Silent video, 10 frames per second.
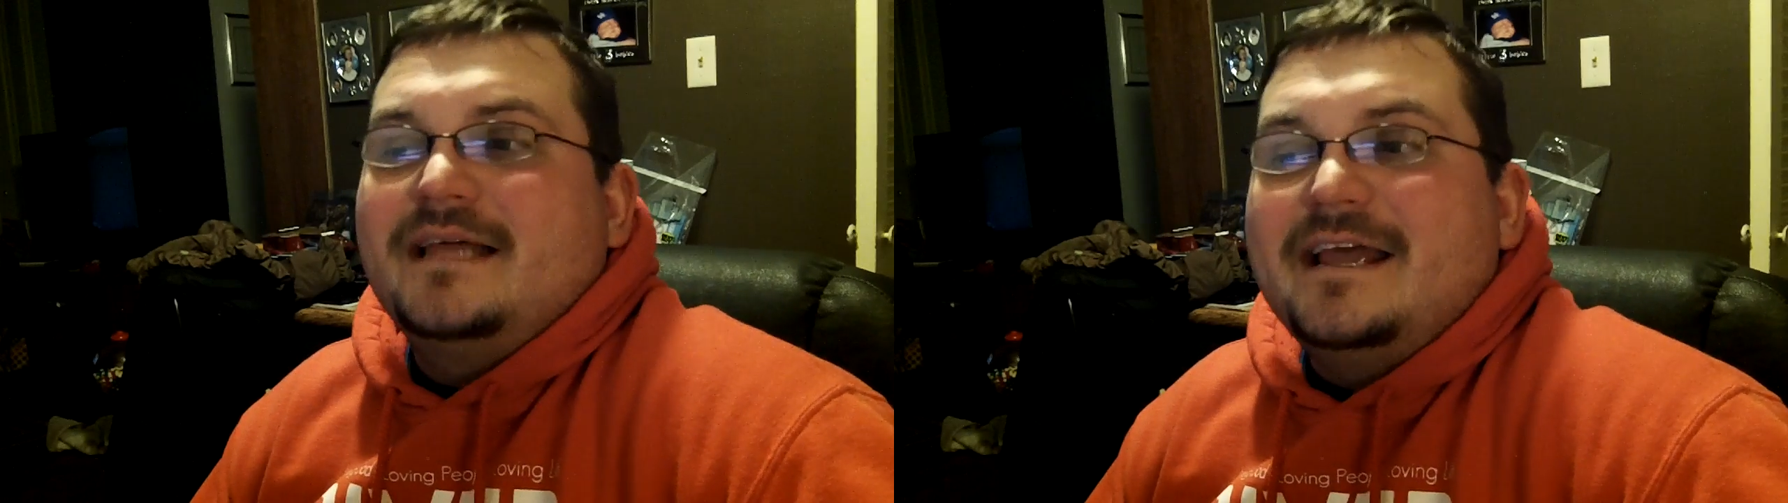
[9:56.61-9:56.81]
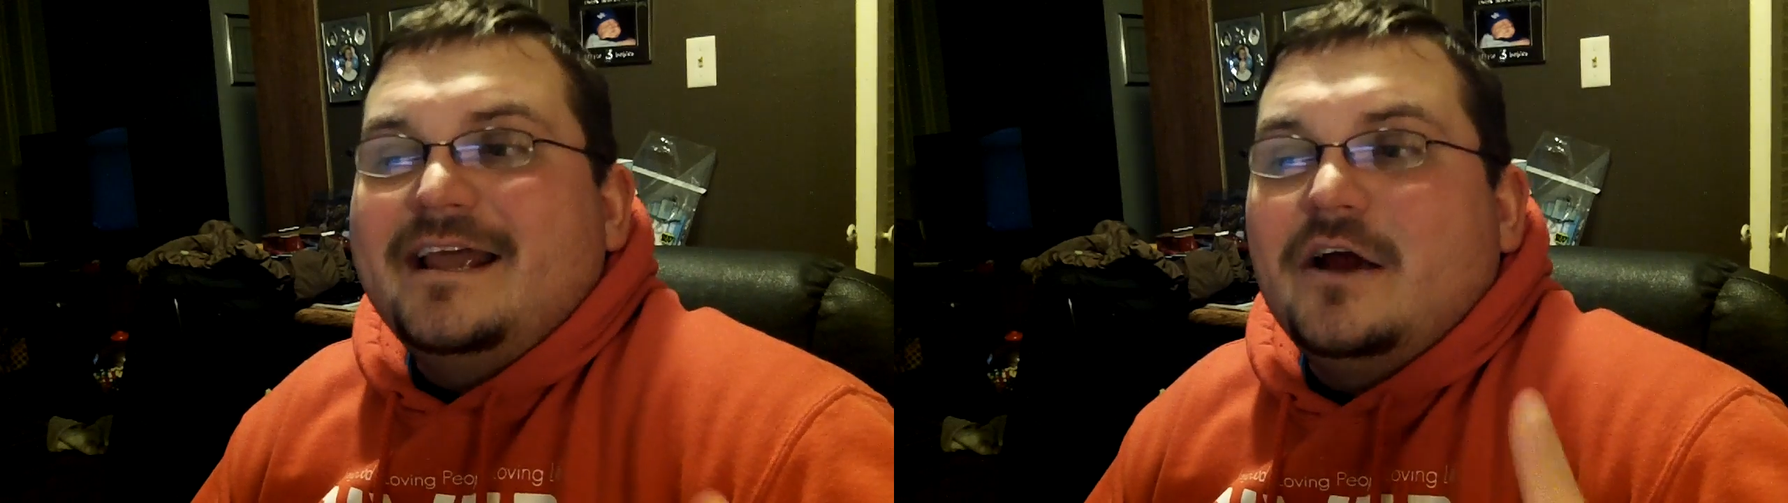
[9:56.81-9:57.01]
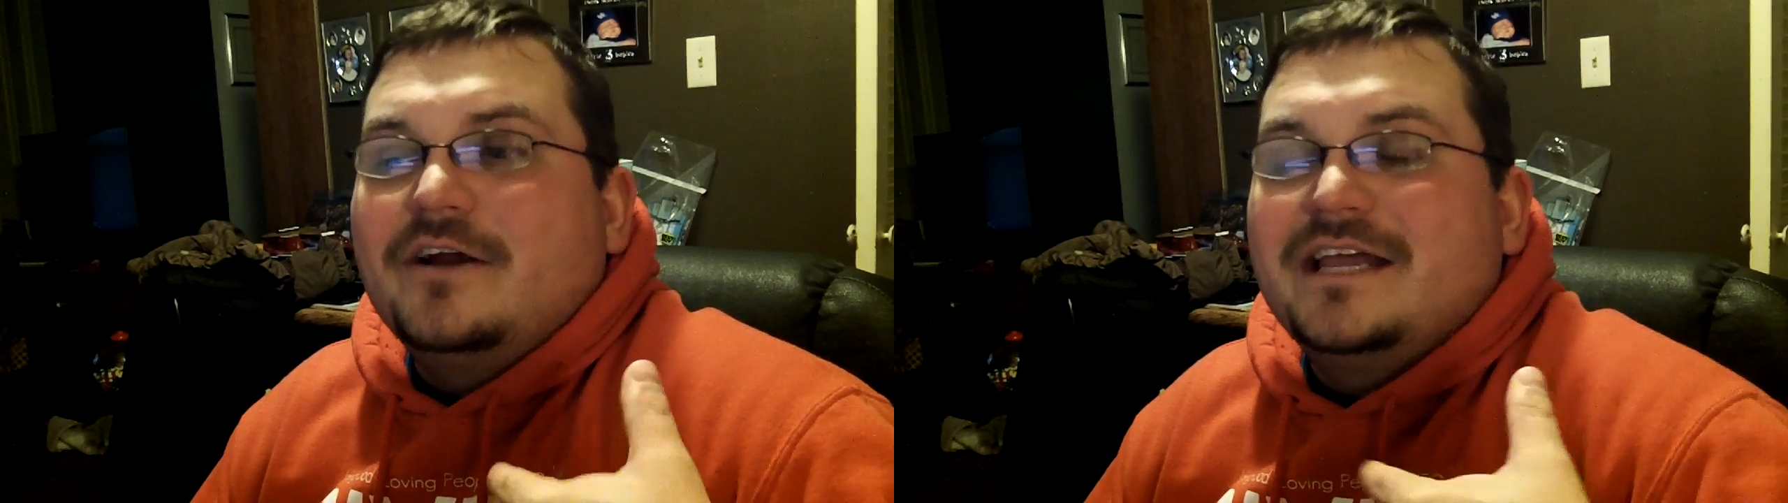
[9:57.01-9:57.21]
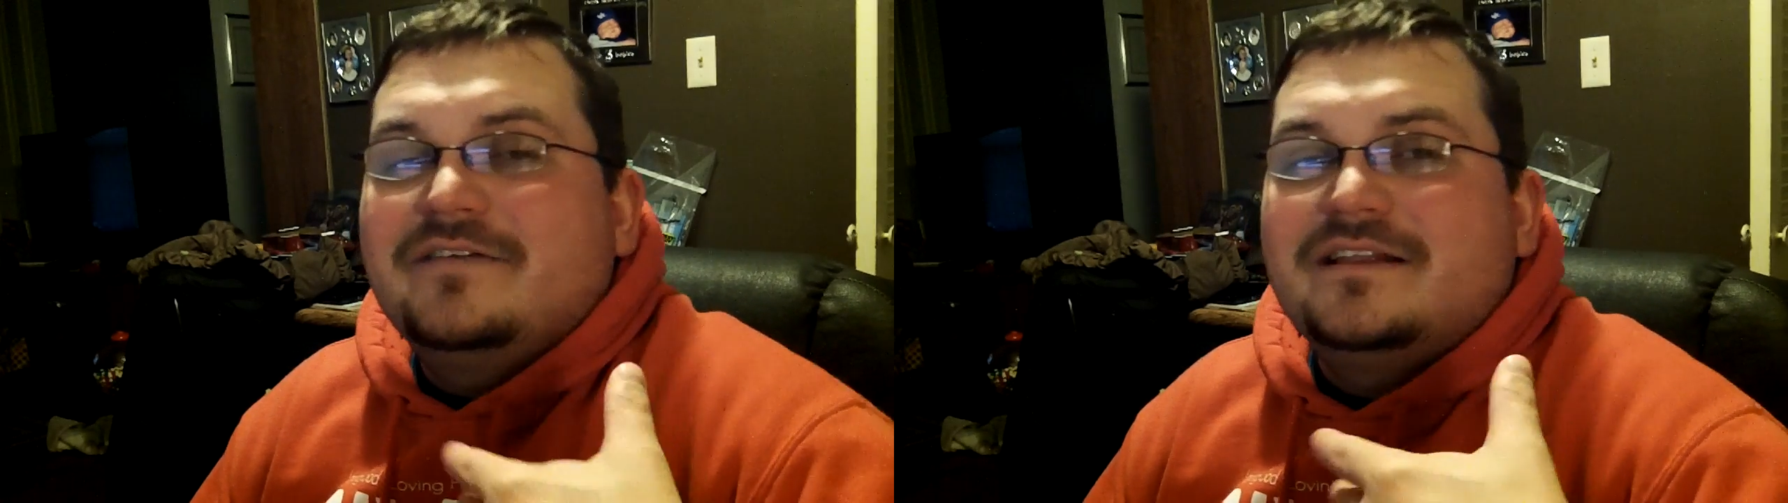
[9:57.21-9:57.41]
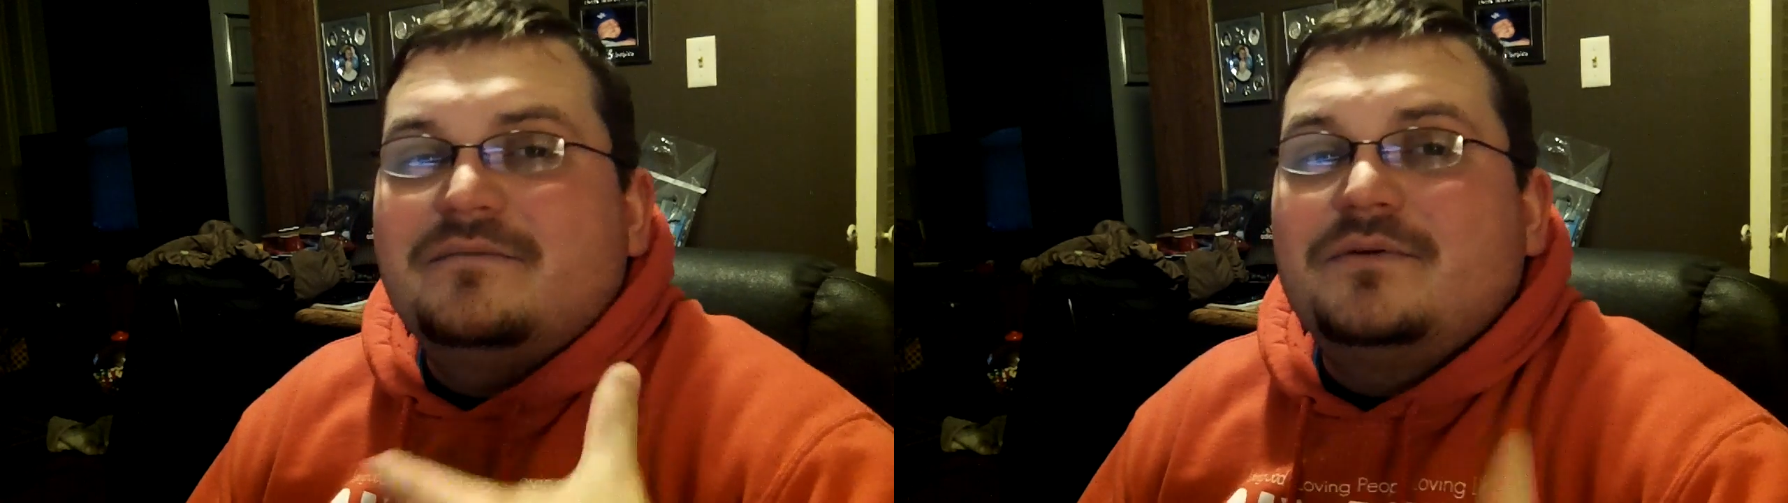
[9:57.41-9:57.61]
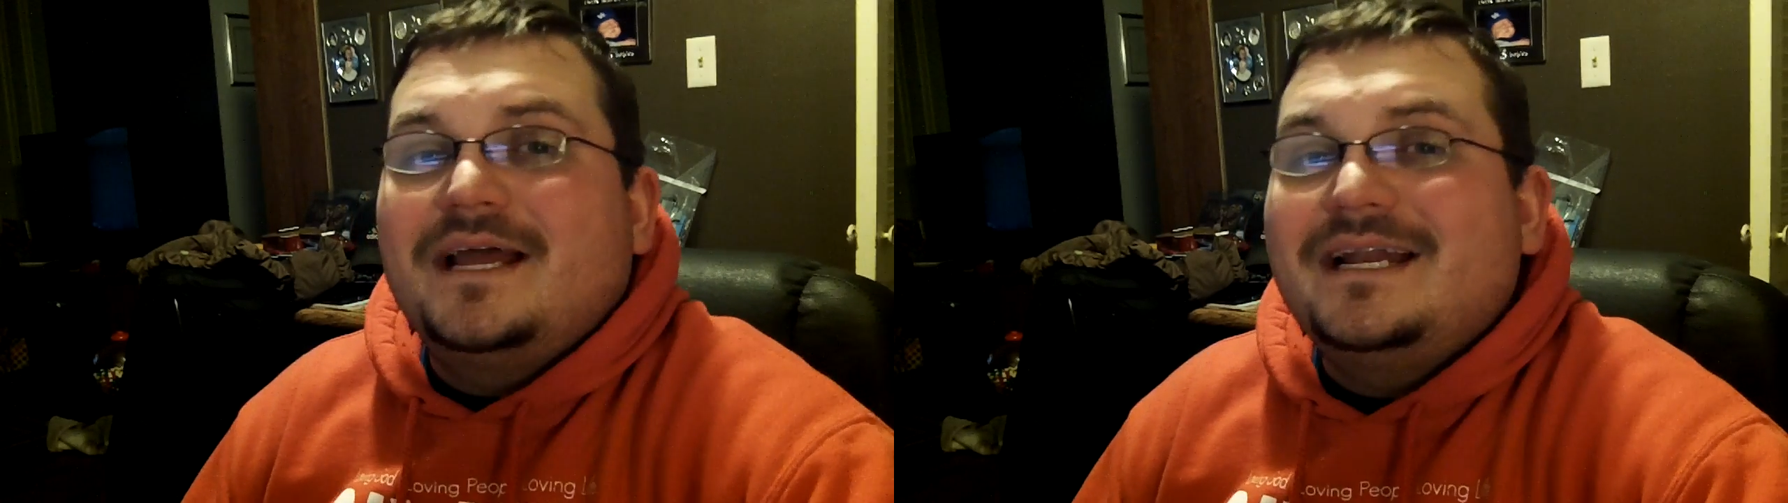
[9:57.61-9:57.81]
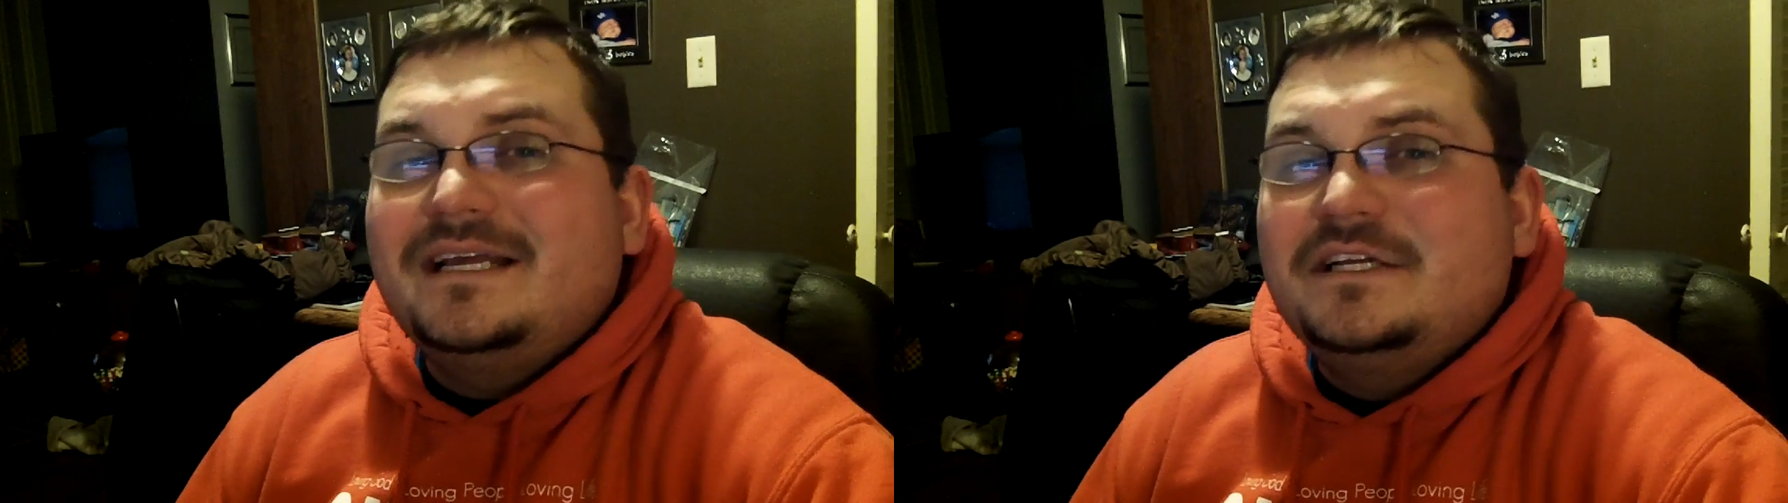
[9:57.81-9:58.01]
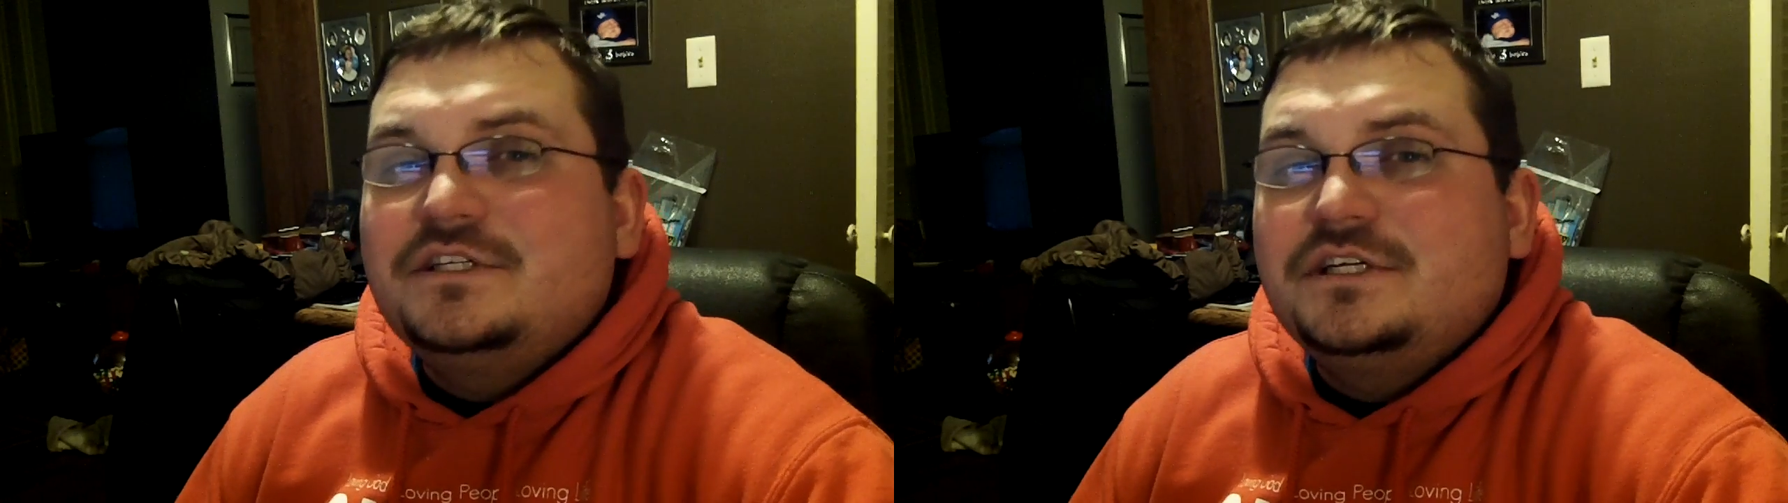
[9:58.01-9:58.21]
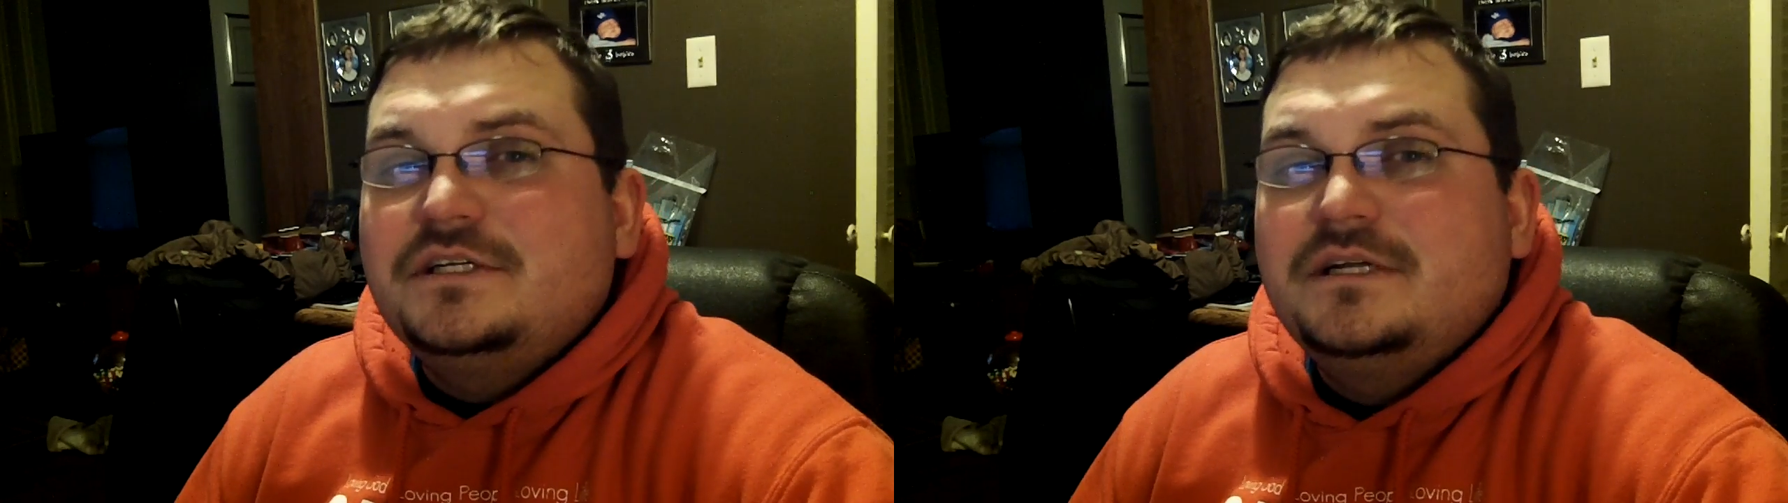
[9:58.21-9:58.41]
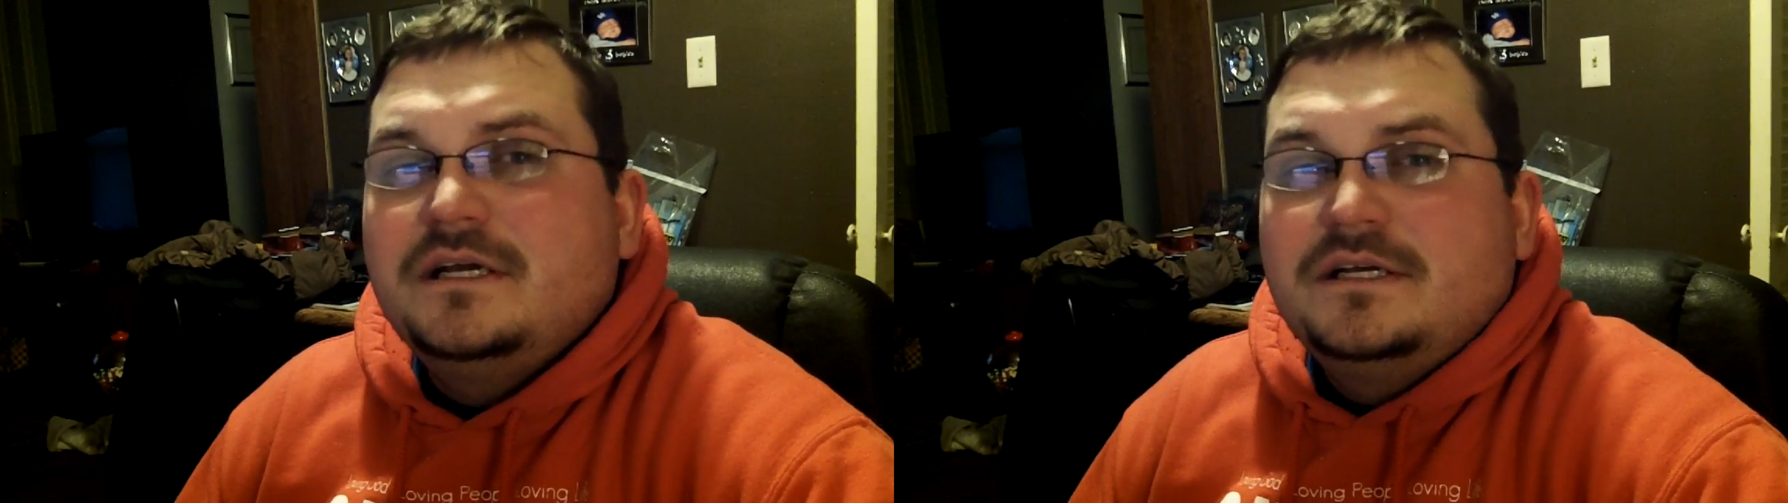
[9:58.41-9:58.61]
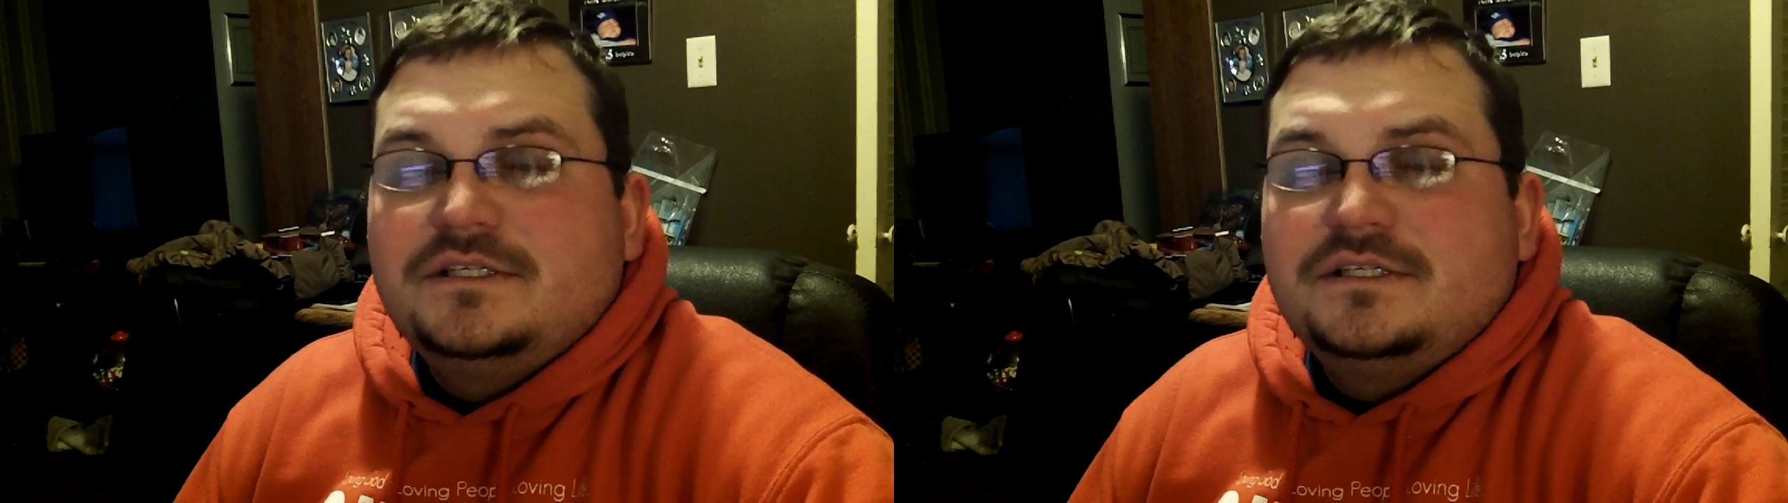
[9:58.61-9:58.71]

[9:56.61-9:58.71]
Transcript: they are giving the Plant Engine